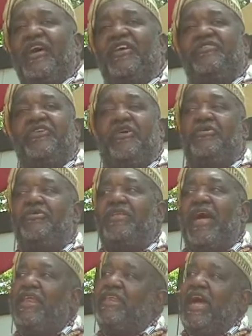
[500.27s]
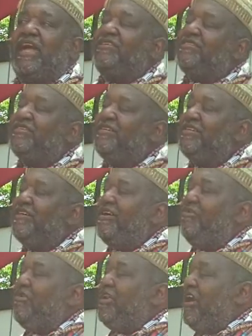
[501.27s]
And so that night,
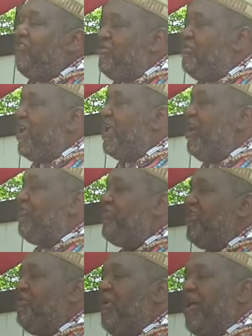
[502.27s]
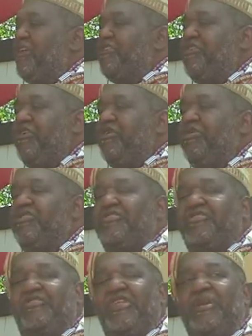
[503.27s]
when everybody else in the monastery was
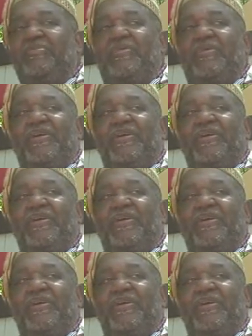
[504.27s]
asleep,